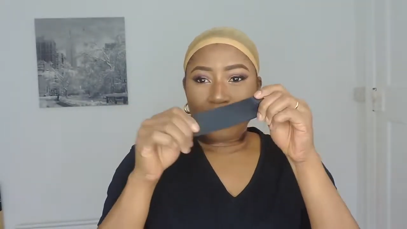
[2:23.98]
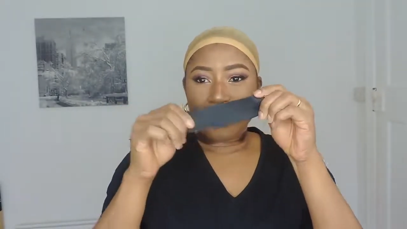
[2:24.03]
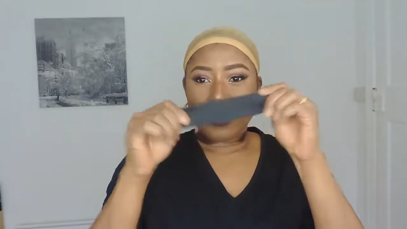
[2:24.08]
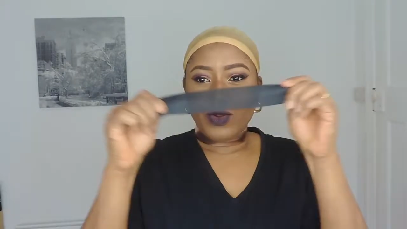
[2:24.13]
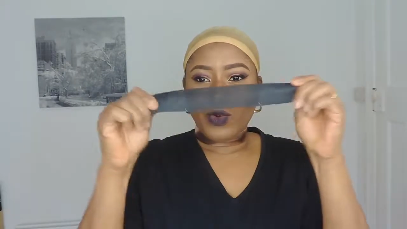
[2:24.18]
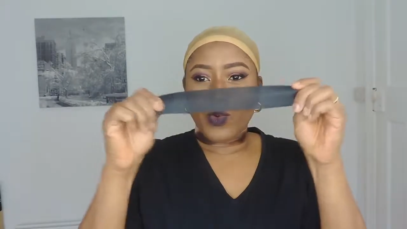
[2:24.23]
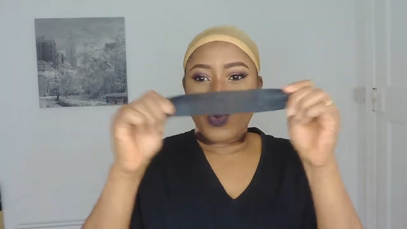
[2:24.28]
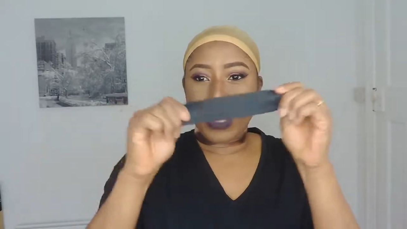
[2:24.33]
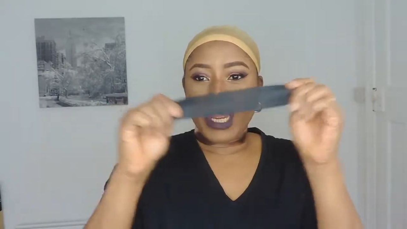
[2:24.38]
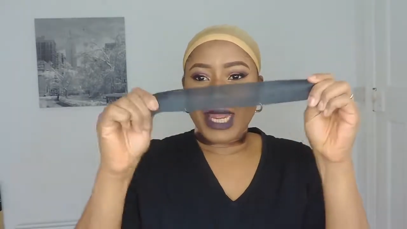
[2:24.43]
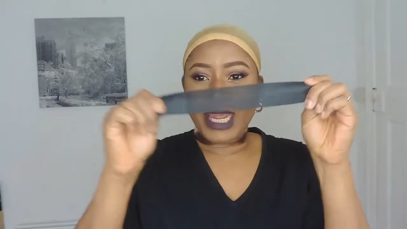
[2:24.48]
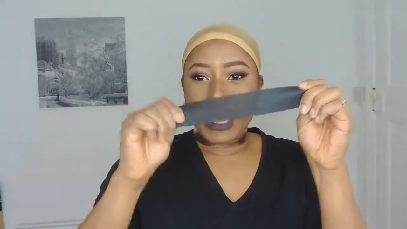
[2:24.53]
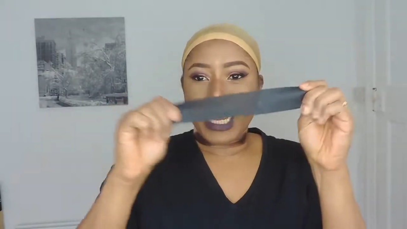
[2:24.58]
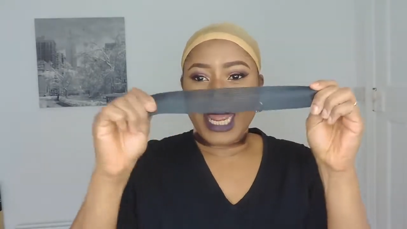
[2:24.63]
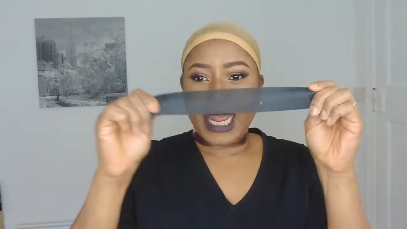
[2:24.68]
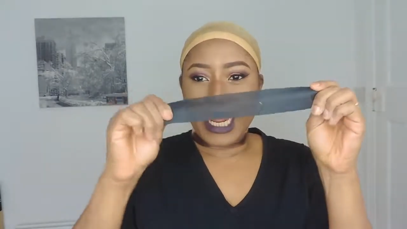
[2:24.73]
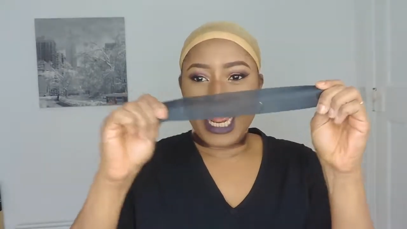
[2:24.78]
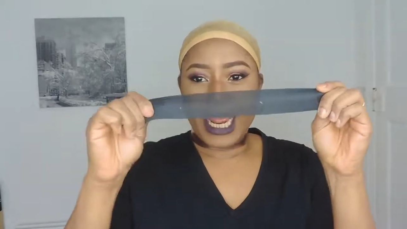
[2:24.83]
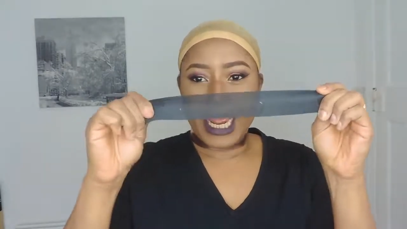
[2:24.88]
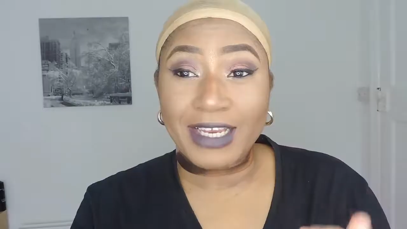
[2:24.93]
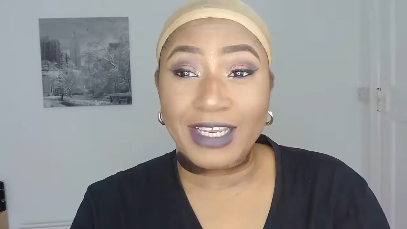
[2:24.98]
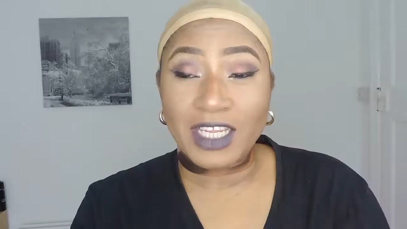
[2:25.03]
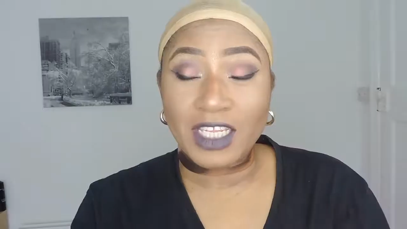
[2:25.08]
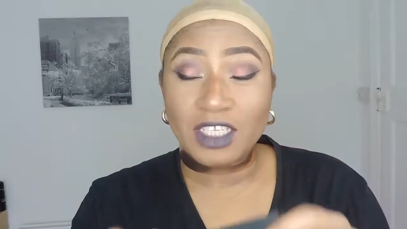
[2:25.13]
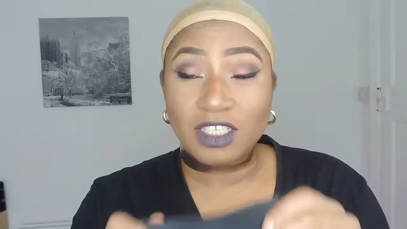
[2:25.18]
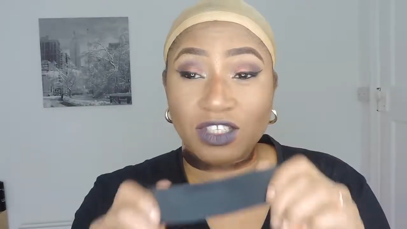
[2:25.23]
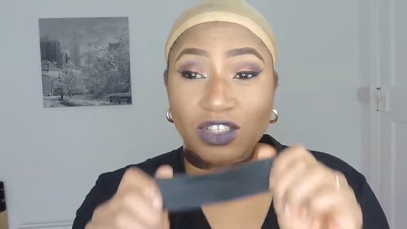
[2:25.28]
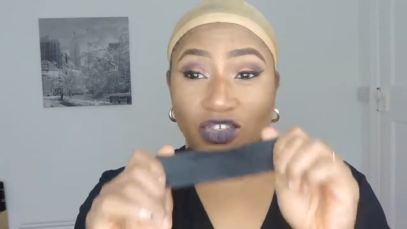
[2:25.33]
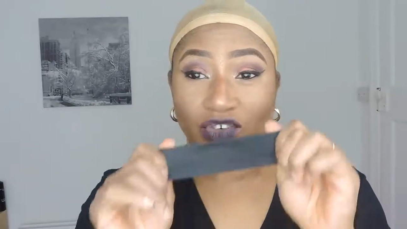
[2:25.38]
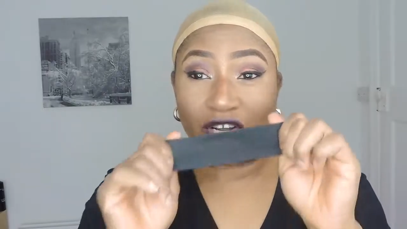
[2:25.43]
on the wig, and
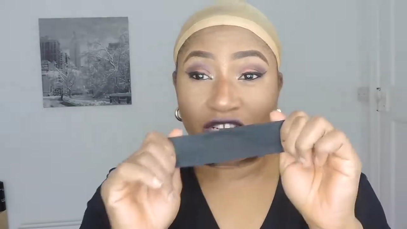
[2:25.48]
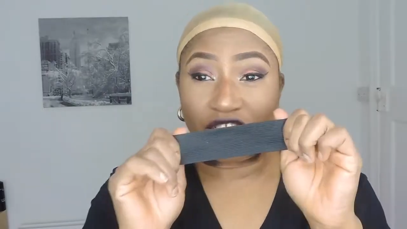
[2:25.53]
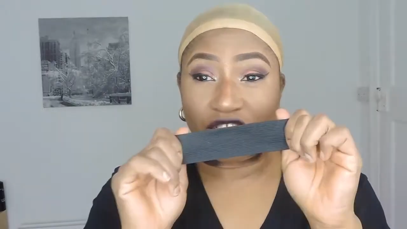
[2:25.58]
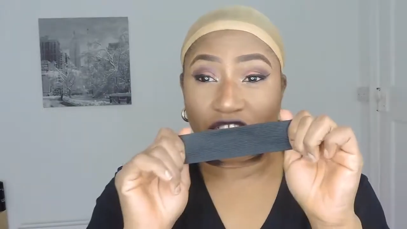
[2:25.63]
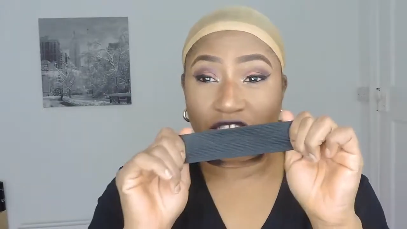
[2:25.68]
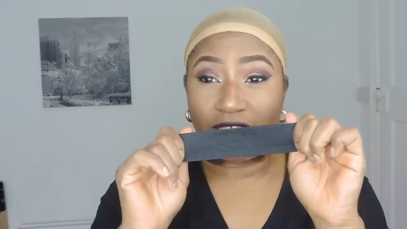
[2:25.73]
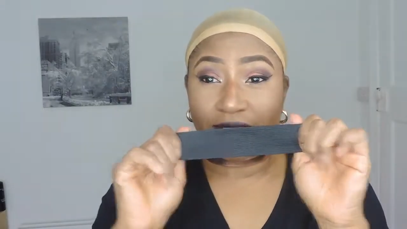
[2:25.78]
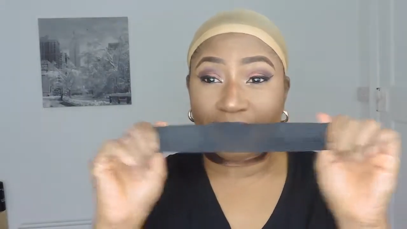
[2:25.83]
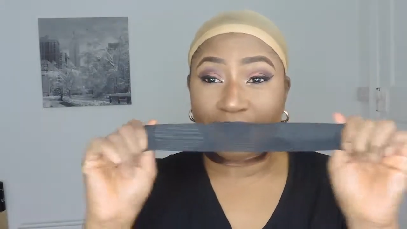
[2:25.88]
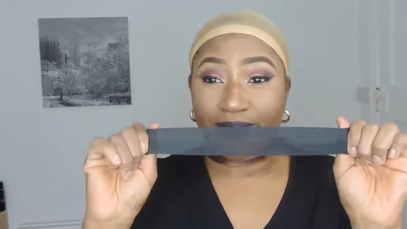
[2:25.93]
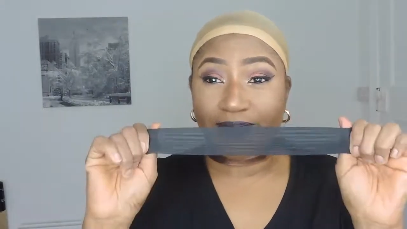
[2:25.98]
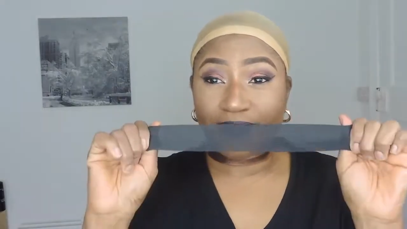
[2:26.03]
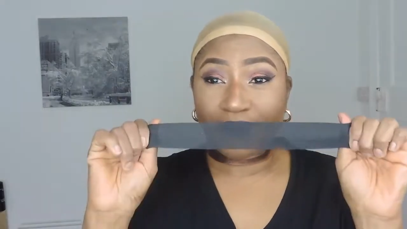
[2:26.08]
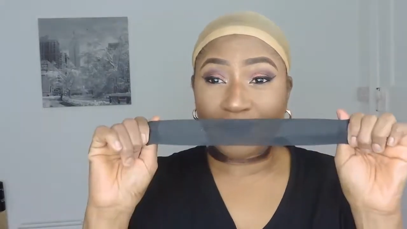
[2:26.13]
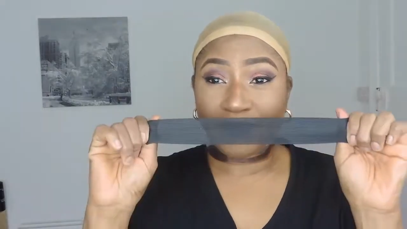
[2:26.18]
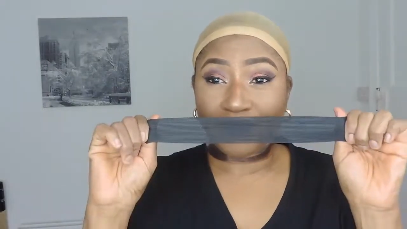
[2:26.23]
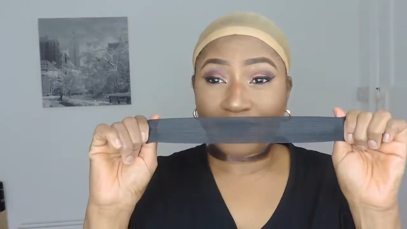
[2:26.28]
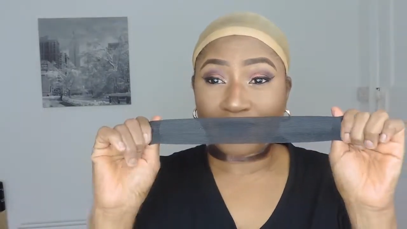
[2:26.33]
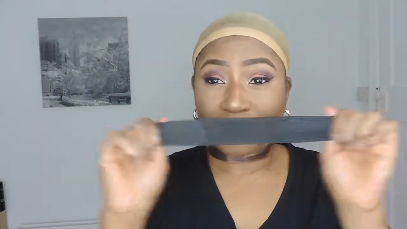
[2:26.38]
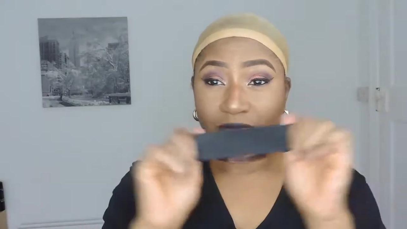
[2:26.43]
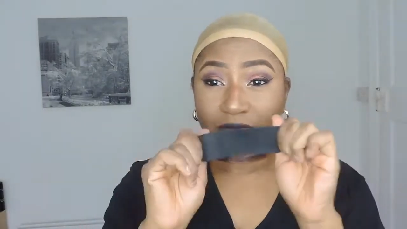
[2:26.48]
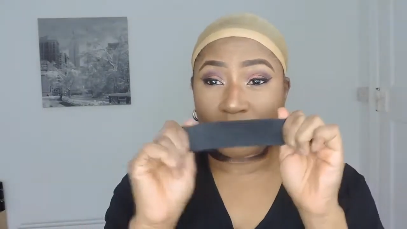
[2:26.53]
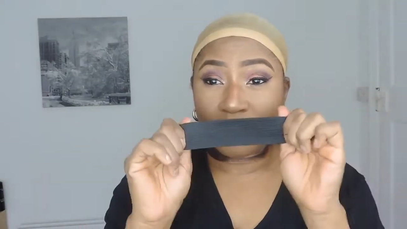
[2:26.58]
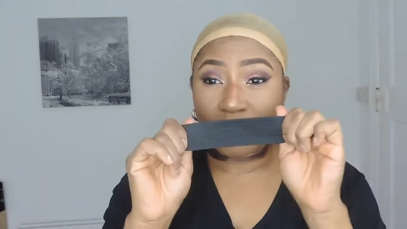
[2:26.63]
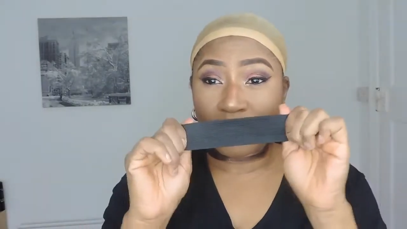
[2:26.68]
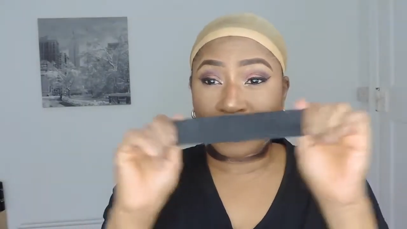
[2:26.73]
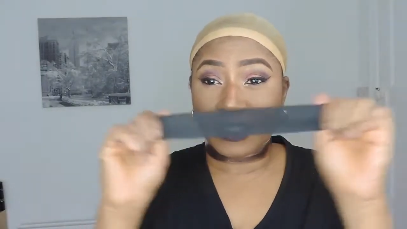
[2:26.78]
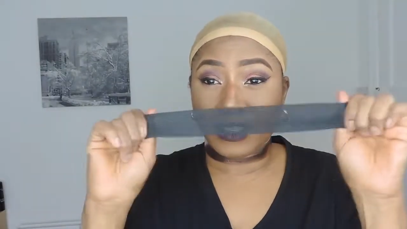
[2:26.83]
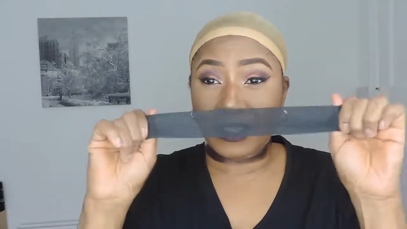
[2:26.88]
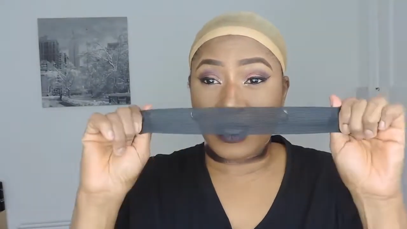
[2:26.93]
it's stretchy,
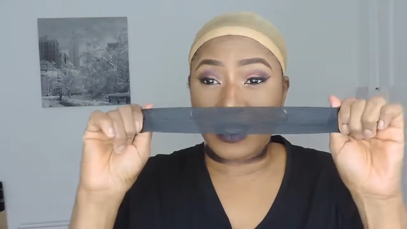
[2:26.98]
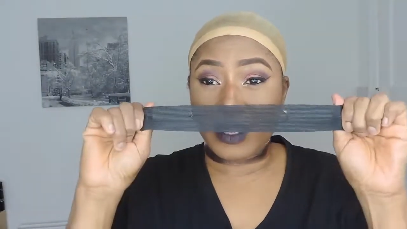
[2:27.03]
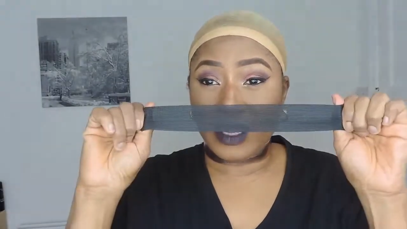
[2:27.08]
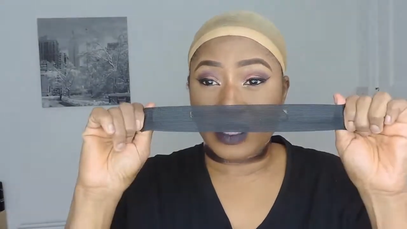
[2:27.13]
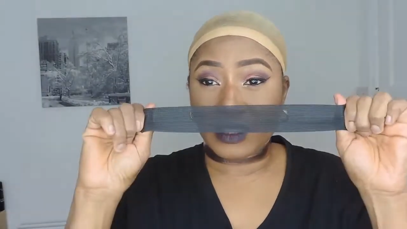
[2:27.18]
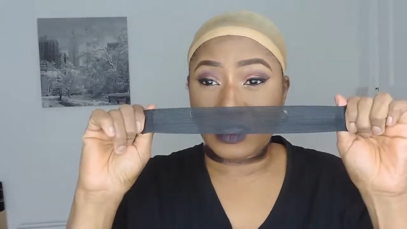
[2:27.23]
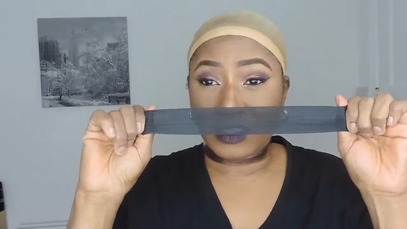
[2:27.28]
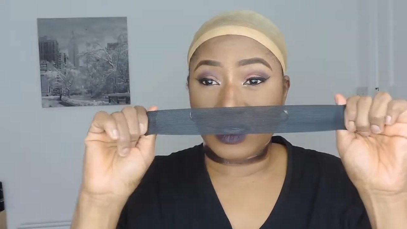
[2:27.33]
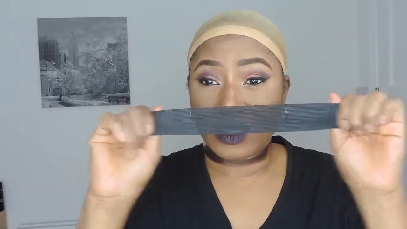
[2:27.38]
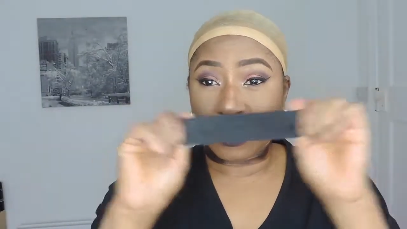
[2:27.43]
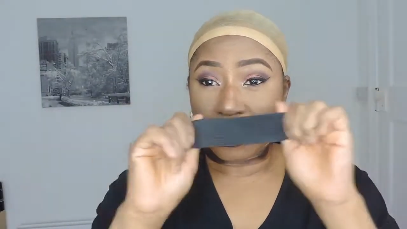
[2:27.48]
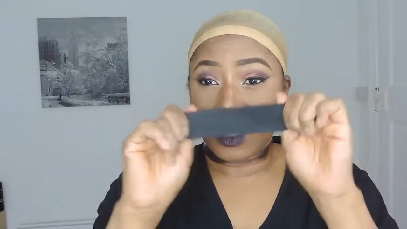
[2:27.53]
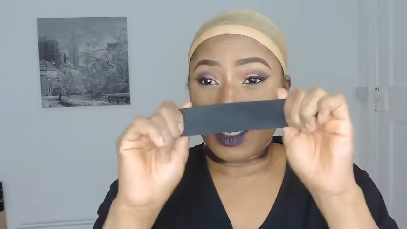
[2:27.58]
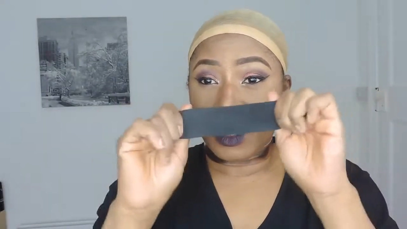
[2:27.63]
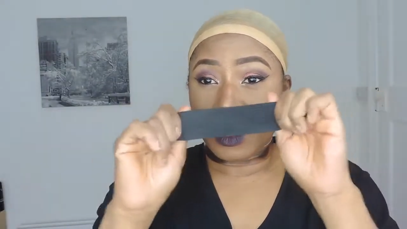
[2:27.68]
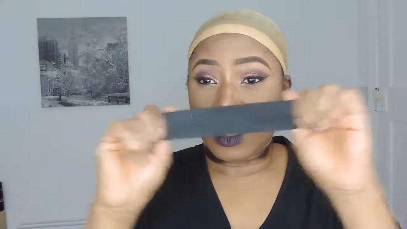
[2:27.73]
you can see that.